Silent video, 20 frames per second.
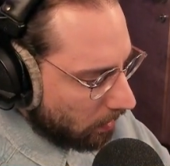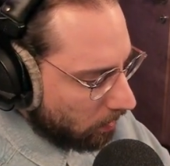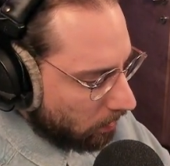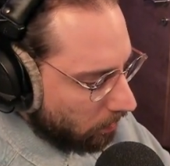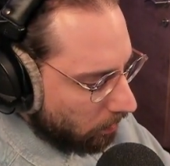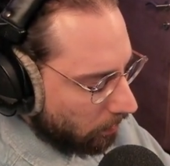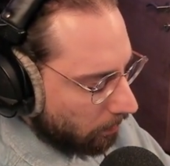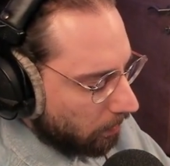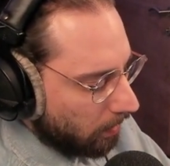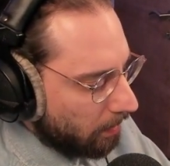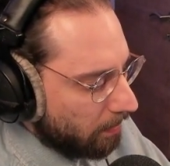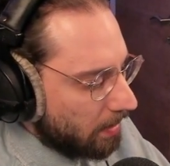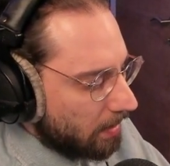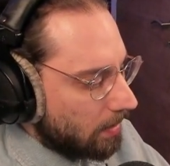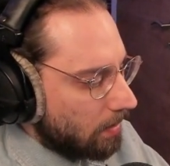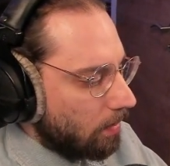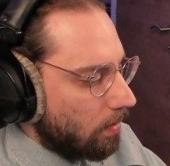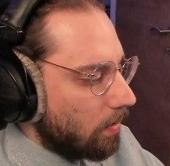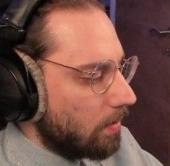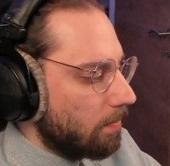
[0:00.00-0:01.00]
to
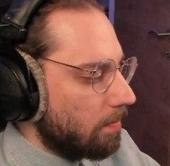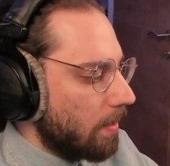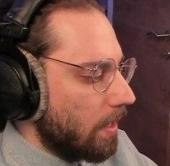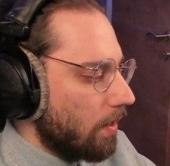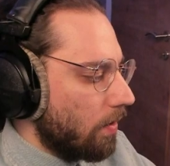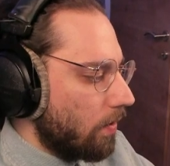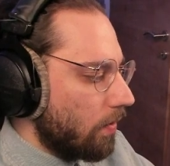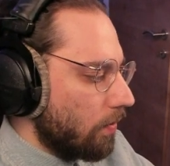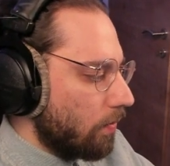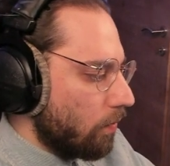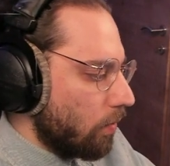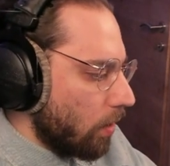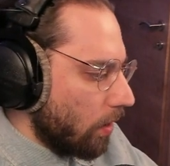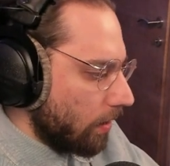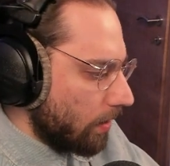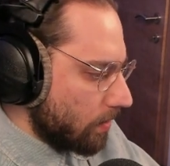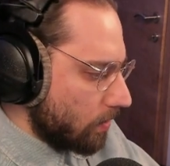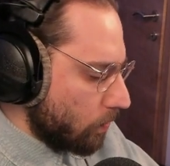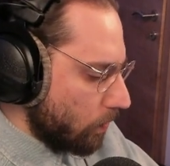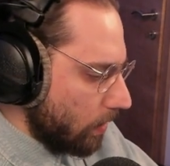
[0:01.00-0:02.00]
implement on my own
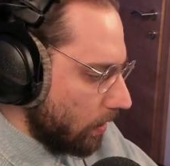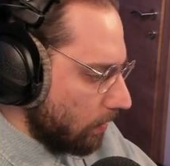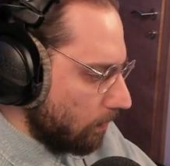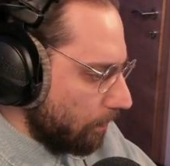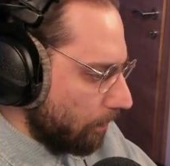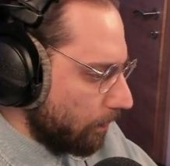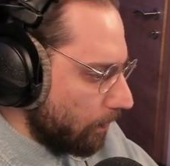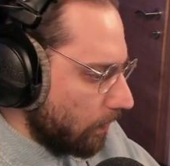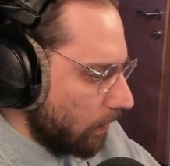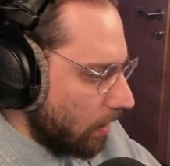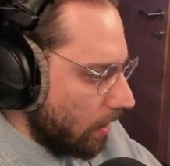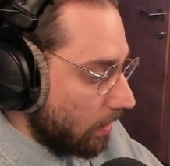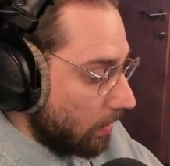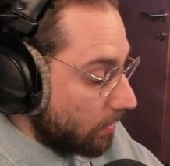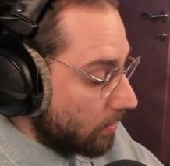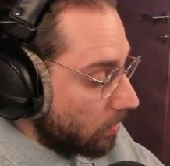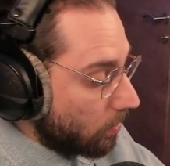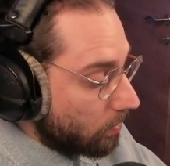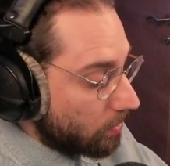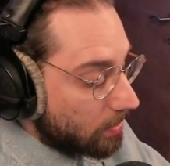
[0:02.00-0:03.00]
work as well.
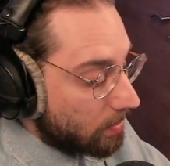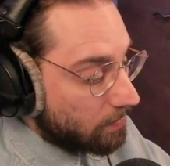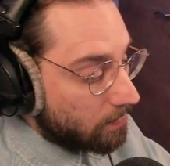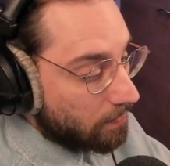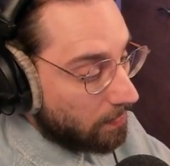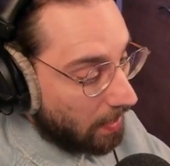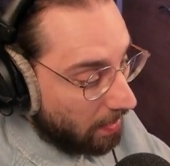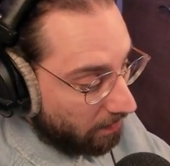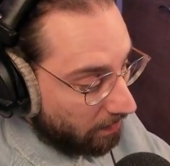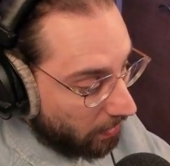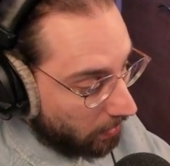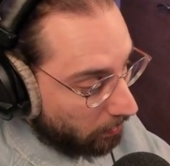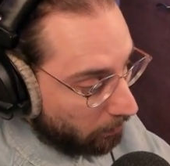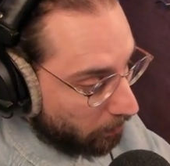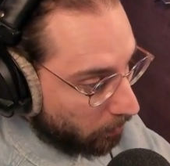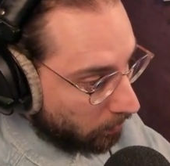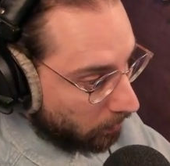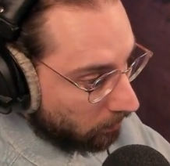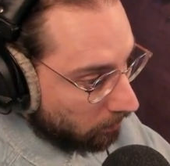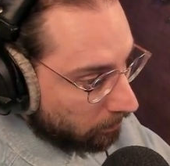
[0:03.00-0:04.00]
It's very
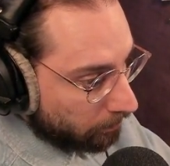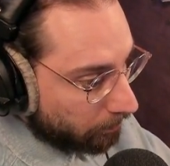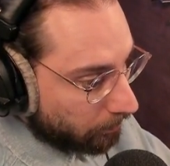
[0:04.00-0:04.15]
valuable.